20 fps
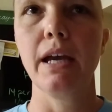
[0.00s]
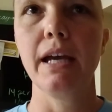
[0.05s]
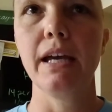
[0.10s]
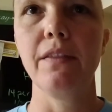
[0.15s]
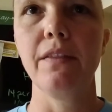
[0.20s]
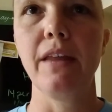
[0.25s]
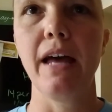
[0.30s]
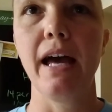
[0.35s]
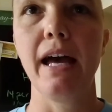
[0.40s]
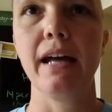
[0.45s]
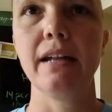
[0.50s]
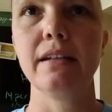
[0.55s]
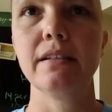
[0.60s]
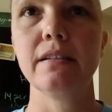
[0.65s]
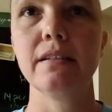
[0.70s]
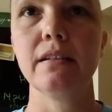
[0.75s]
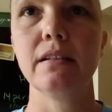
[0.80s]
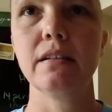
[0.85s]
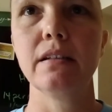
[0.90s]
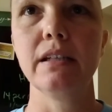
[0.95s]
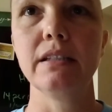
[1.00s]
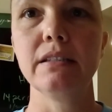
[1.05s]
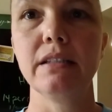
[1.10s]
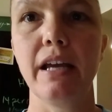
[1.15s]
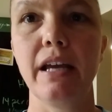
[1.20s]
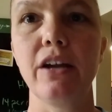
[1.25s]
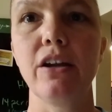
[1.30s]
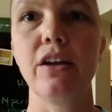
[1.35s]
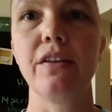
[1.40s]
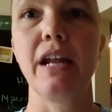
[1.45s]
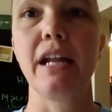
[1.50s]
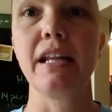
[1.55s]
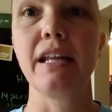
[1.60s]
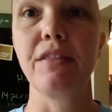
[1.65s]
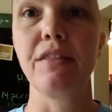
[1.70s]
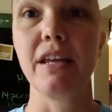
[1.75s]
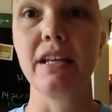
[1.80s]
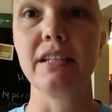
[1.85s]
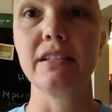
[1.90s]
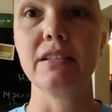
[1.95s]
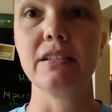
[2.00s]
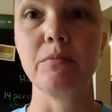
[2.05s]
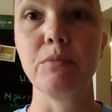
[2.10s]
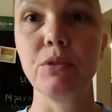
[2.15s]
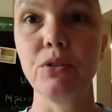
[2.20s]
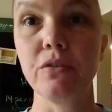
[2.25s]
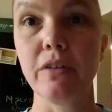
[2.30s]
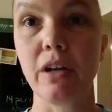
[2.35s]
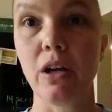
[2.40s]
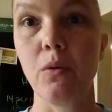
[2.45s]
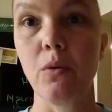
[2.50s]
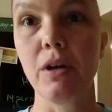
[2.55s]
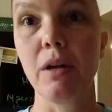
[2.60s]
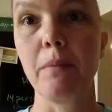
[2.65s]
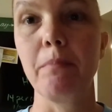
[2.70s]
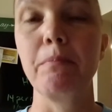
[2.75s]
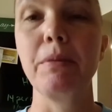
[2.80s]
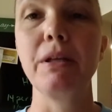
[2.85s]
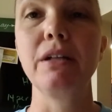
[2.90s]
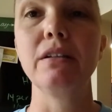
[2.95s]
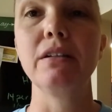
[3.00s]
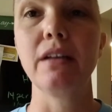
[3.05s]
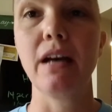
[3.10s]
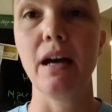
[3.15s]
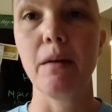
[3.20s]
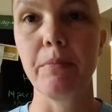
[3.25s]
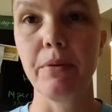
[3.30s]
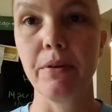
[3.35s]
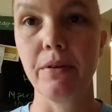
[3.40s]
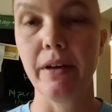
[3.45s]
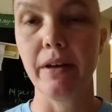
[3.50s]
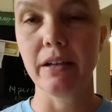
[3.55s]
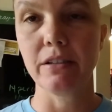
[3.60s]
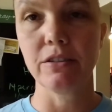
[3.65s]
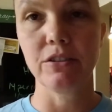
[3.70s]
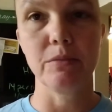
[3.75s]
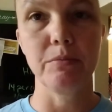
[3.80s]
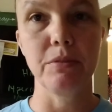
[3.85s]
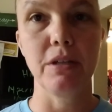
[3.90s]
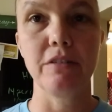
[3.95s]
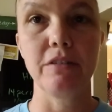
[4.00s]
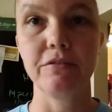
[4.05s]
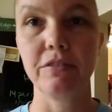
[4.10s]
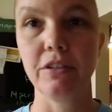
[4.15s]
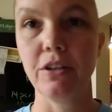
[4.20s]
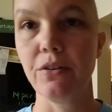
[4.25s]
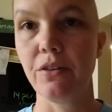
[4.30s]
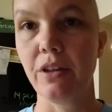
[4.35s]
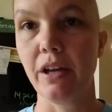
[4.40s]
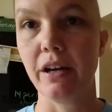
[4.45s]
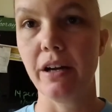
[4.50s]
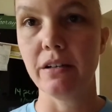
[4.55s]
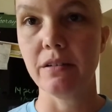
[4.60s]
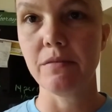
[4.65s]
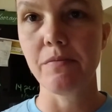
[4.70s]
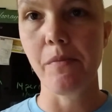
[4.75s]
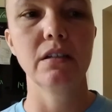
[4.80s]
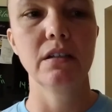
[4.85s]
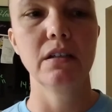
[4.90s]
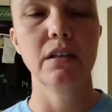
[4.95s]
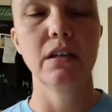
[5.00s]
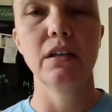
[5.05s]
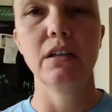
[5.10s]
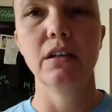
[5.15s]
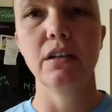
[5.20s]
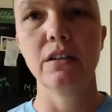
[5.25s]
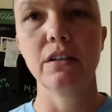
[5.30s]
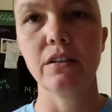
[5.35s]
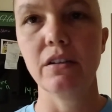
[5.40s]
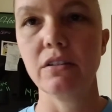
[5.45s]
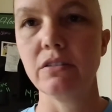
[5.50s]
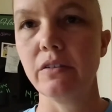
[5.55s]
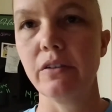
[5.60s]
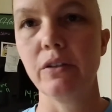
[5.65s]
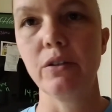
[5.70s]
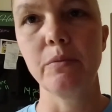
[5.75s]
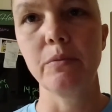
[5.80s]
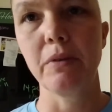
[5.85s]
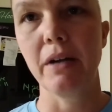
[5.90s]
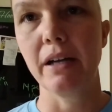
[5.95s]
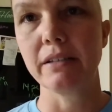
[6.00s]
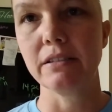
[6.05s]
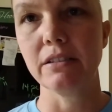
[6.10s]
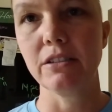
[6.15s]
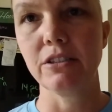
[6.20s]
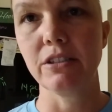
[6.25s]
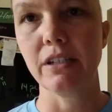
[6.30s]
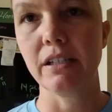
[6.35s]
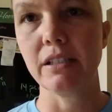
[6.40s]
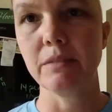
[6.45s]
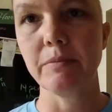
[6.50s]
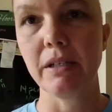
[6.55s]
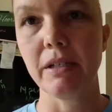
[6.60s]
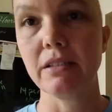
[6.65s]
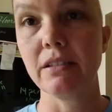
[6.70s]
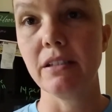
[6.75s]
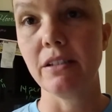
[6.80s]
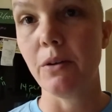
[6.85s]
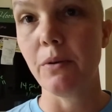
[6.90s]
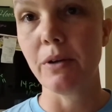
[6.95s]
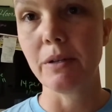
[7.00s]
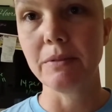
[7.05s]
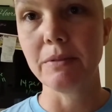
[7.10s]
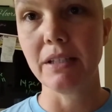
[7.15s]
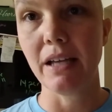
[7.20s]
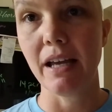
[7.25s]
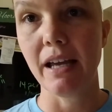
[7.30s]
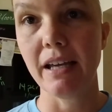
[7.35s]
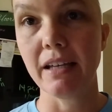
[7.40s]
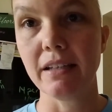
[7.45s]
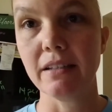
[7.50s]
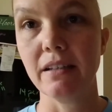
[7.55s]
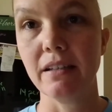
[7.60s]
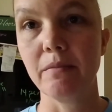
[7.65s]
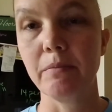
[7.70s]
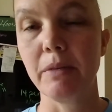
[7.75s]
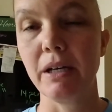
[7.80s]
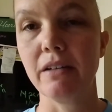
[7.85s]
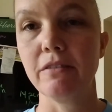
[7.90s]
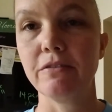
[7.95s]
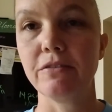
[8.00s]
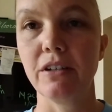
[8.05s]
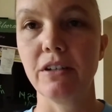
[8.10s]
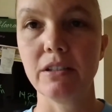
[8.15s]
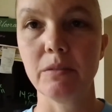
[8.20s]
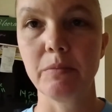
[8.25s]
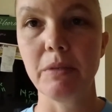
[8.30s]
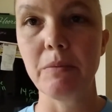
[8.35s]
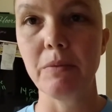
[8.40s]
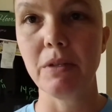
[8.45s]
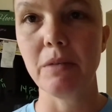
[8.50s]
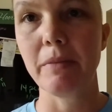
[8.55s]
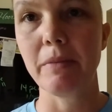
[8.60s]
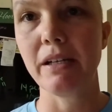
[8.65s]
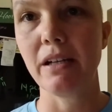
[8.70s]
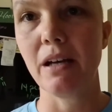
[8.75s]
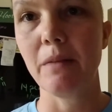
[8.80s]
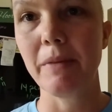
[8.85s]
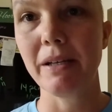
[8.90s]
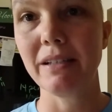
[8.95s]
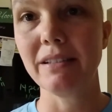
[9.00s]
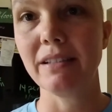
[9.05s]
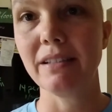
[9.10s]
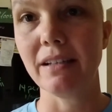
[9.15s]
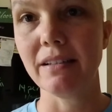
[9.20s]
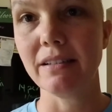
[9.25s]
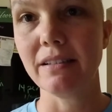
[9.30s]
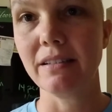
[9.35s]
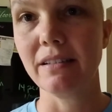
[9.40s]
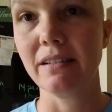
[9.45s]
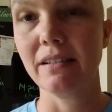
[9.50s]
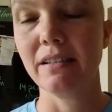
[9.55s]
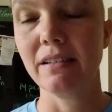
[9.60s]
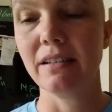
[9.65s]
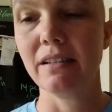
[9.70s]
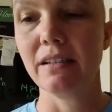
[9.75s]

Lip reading: and that is the area that I need things to move. I don't want to build up extra blood flow there. Those of you who practice Chinese medicine know what I'm saying, but for other people it might not make sense.